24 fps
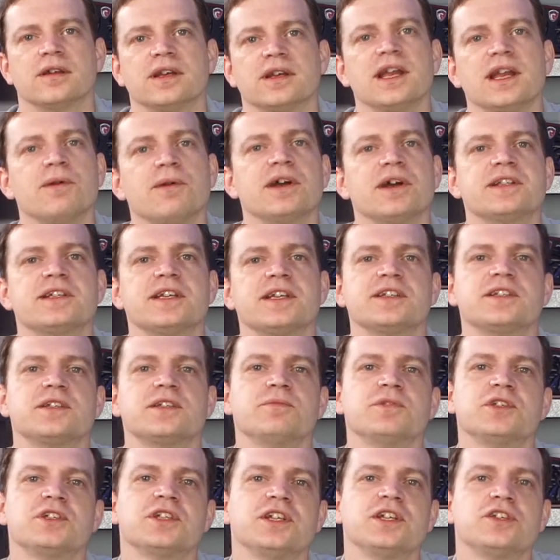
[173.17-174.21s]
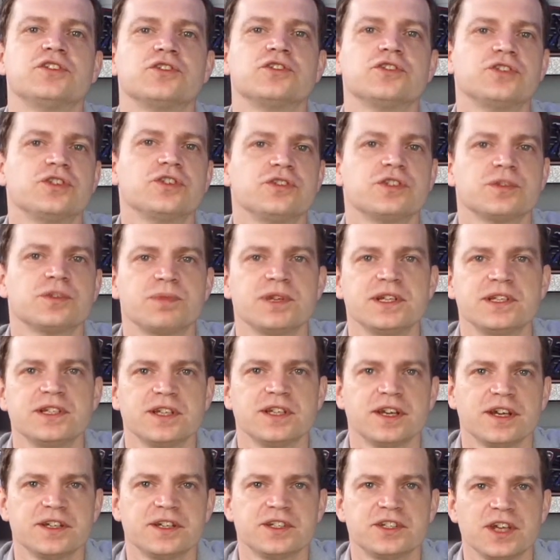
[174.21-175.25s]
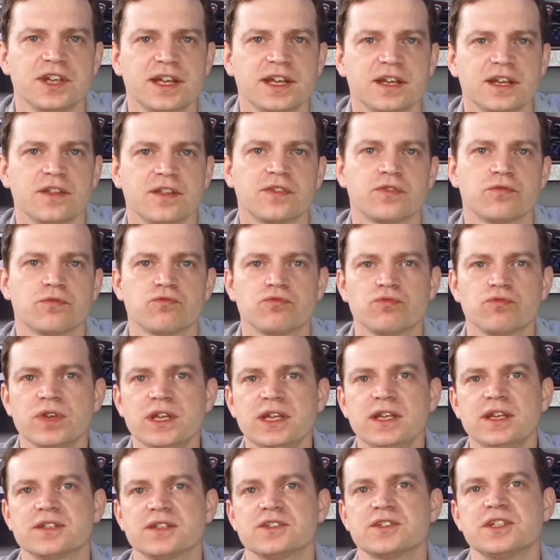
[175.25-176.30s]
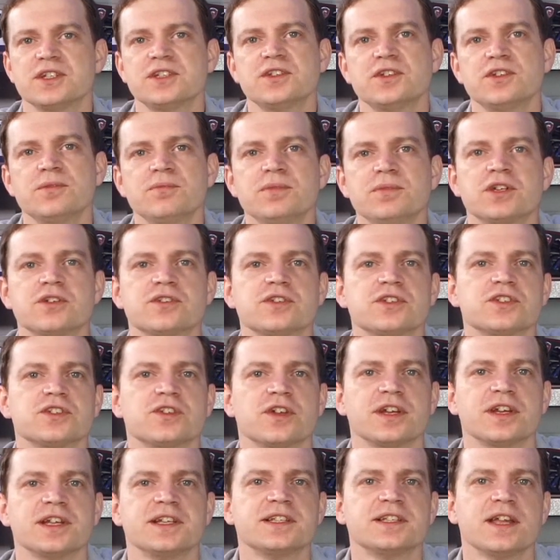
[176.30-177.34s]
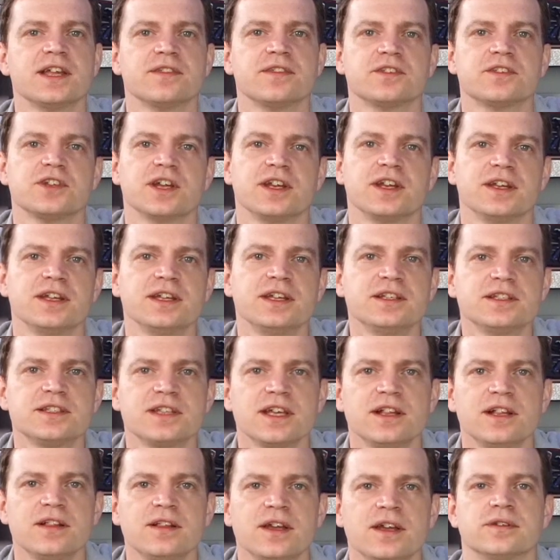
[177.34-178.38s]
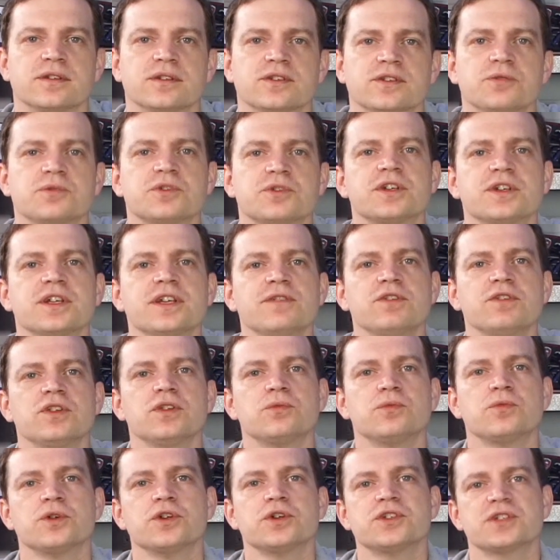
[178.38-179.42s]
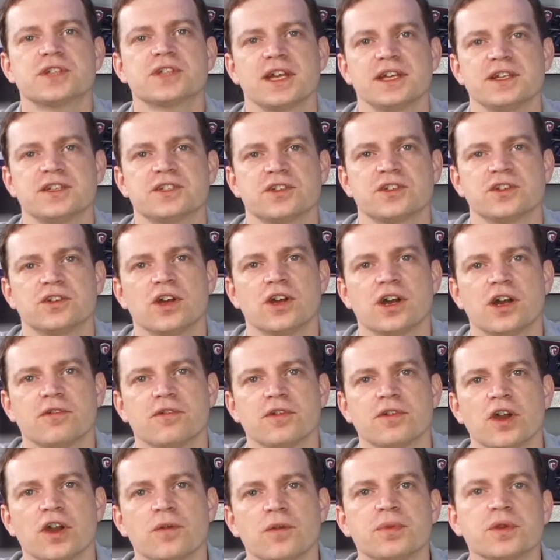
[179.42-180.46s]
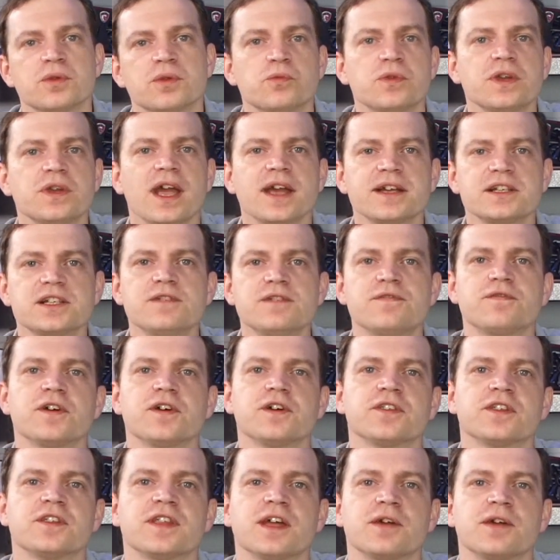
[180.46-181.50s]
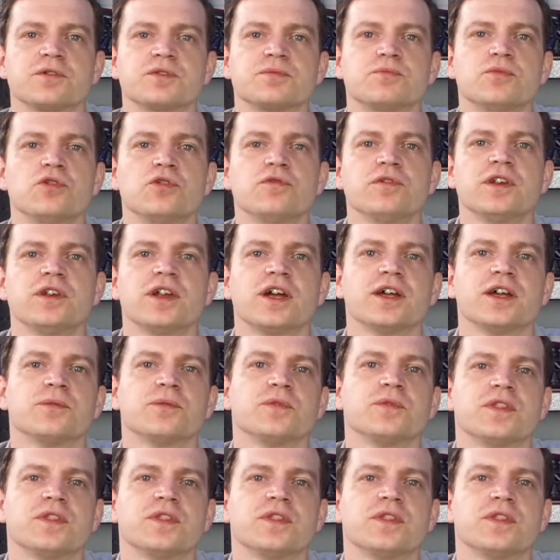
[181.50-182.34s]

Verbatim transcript: Now our testing machine does use a PCI Gen 3 system because it's on a 10th gen Intel so it's going to give you the worst case scenario, but we actually felt that that was more in line with